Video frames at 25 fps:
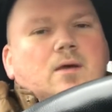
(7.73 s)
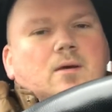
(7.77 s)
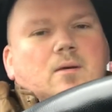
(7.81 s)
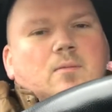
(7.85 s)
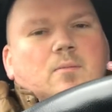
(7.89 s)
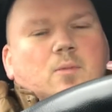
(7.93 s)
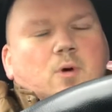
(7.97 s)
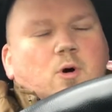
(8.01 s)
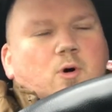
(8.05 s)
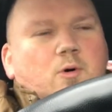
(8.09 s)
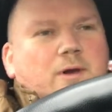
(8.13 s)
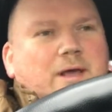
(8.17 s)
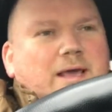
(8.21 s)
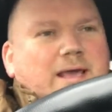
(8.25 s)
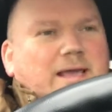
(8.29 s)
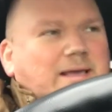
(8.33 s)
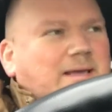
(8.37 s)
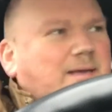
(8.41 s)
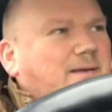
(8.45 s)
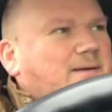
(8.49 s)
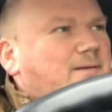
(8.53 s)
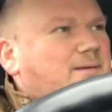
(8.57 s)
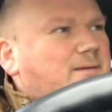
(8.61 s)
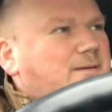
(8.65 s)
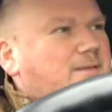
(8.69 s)

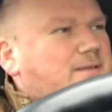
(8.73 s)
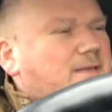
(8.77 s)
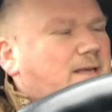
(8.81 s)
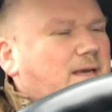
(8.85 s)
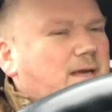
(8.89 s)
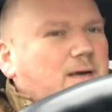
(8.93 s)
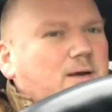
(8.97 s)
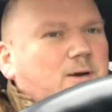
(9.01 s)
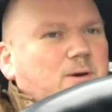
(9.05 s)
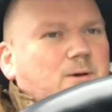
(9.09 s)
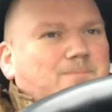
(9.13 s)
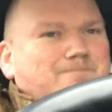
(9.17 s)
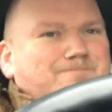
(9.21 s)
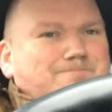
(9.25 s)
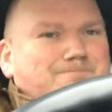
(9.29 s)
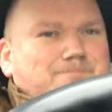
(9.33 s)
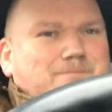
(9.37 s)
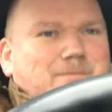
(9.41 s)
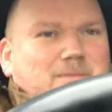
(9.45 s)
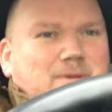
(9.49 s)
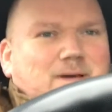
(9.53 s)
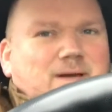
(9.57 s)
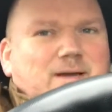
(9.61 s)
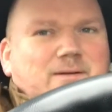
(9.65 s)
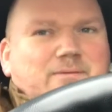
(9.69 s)
Morning. So
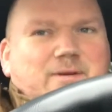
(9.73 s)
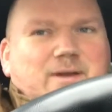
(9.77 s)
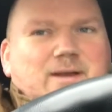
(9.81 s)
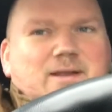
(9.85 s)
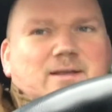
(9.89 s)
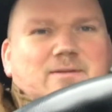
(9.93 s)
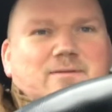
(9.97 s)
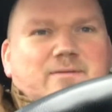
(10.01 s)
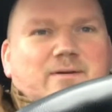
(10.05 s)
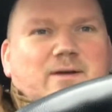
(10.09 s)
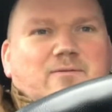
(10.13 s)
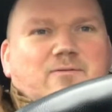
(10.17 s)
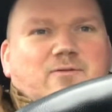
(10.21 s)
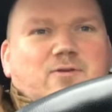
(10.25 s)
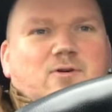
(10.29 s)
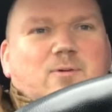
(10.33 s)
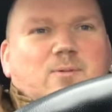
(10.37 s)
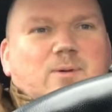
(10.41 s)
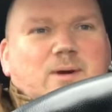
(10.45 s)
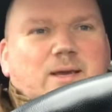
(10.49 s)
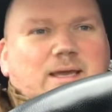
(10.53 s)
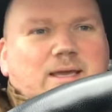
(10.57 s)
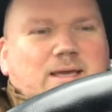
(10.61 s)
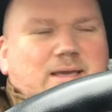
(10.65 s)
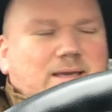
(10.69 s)
I've had an eventful
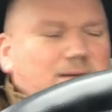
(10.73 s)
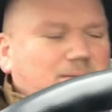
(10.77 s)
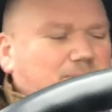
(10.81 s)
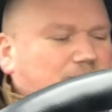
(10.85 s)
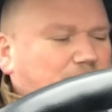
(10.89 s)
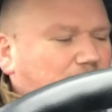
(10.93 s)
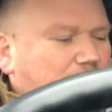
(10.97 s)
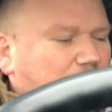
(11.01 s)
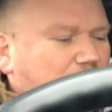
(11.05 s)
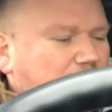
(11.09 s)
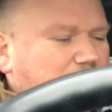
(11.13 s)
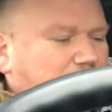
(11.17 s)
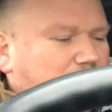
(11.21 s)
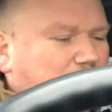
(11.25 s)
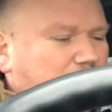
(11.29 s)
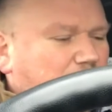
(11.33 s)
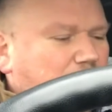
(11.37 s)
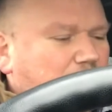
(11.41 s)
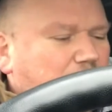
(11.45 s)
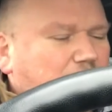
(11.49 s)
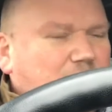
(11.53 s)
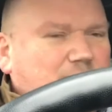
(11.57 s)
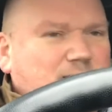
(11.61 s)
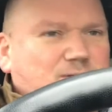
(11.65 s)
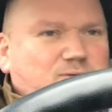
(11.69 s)
week. This time
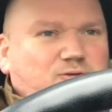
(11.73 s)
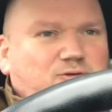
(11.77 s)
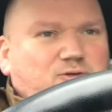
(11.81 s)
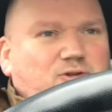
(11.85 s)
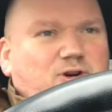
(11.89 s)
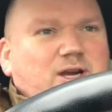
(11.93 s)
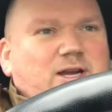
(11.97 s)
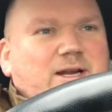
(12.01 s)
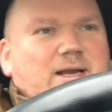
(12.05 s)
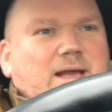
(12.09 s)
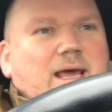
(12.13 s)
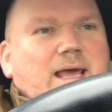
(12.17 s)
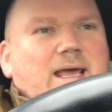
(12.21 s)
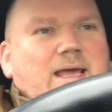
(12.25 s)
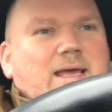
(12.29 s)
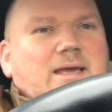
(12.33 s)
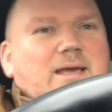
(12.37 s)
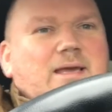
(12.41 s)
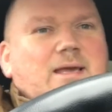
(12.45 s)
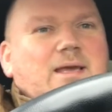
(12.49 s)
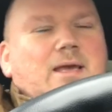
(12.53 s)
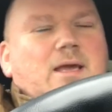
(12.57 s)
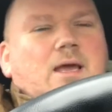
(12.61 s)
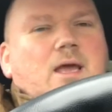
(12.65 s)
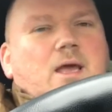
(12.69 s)
last Friday
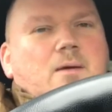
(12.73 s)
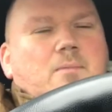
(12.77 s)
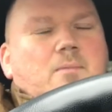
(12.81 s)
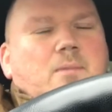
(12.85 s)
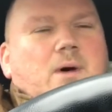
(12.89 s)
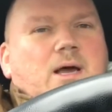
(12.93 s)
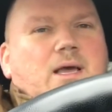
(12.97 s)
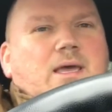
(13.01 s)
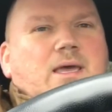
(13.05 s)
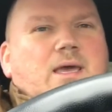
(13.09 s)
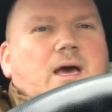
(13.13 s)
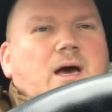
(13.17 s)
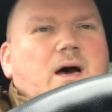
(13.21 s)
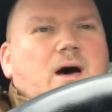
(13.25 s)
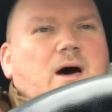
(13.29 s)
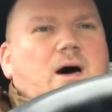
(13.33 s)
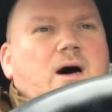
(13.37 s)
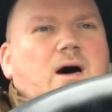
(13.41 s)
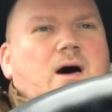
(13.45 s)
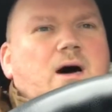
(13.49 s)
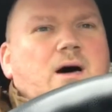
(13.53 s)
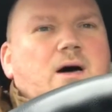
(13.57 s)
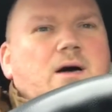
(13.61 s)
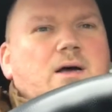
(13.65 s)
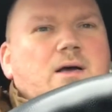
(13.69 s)
my
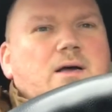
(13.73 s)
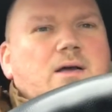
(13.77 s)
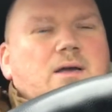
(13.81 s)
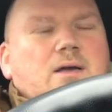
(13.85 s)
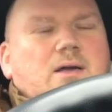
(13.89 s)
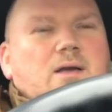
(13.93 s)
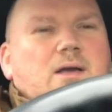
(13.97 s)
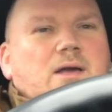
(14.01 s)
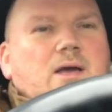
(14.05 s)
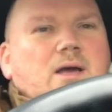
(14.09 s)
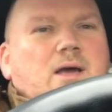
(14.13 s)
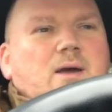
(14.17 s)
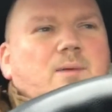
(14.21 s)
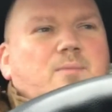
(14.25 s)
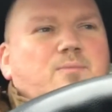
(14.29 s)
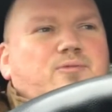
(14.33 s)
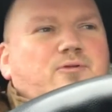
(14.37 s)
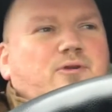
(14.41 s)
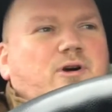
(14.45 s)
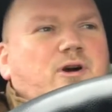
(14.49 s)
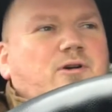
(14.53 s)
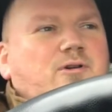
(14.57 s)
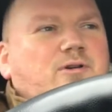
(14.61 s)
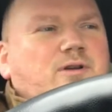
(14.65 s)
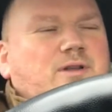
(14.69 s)
car
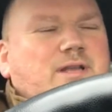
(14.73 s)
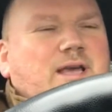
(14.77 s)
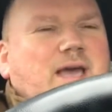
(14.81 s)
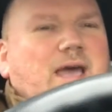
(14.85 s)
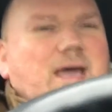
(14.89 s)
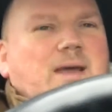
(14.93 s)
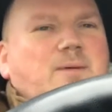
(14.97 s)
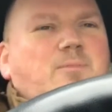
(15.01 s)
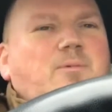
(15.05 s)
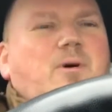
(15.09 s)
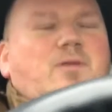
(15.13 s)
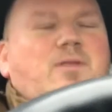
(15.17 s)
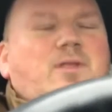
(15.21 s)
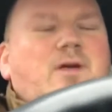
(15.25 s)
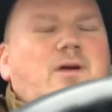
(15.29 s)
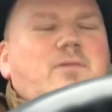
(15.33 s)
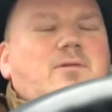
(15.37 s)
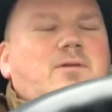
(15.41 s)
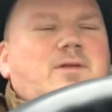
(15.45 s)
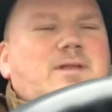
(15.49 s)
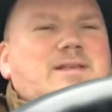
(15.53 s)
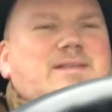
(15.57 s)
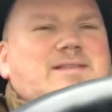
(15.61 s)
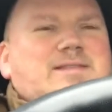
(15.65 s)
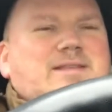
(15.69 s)
broke down. Well, no,
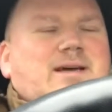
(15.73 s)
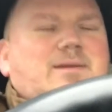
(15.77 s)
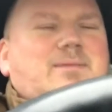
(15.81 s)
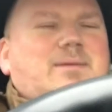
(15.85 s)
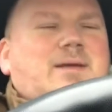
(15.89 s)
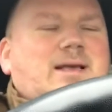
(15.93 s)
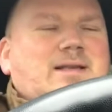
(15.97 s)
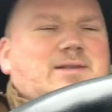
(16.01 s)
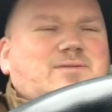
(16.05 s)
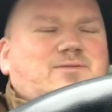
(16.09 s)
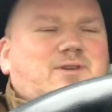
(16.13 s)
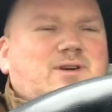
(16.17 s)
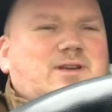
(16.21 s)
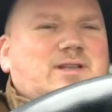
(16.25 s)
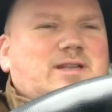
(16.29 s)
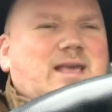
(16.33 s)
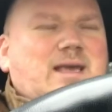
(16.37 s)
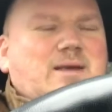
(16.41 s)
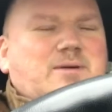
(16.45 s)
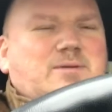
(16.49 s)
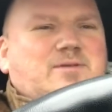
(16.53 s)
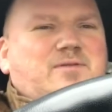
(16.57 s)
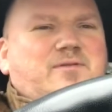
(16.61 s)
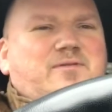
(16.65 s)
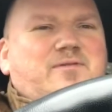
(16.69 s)
not this time last Friday,
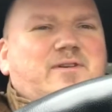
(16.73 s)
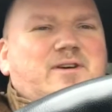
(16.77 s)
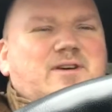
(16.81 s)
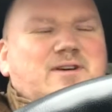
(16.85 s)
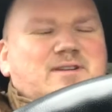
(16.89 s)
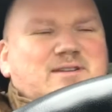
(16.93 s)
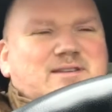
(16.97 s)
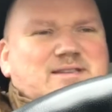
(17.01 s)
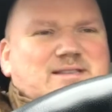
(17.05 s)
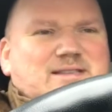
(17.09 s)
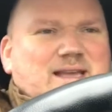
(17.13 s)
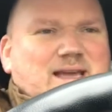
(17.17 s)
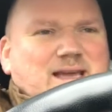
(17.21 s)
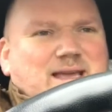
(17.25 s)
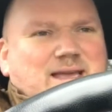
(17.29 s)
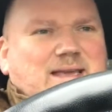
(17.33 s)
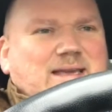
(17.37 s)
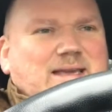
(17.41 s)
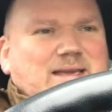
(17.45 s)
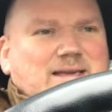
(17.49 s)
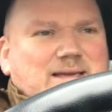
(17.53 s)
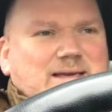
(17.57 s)
it was Thursday.